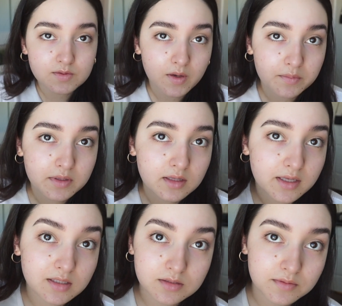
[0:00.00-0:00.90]
So I really
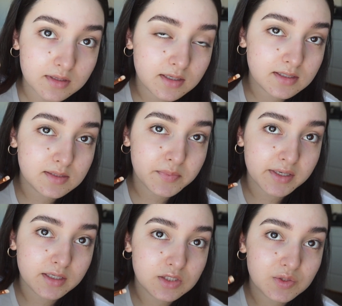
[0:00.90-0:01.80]
like doing this
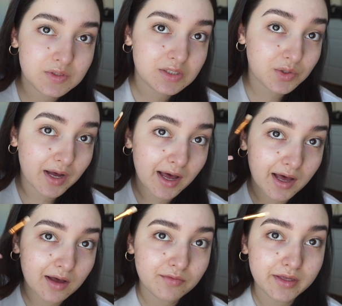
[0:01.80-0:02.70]
because you still
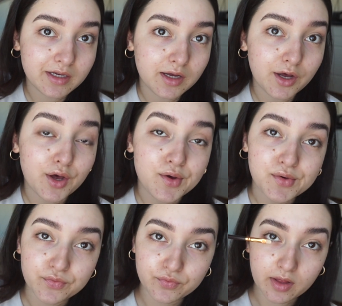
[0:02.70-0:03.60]
have like a
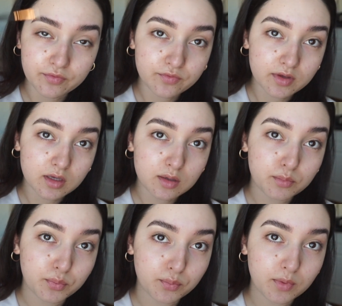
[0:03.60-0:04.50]
fluffy
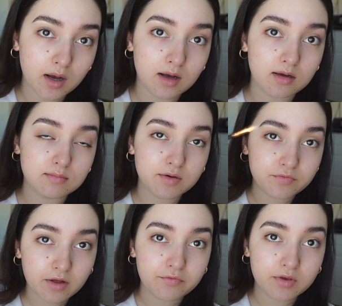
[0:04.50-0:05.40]

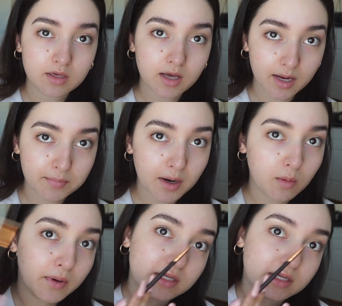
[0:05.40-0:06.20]
eyebrow, but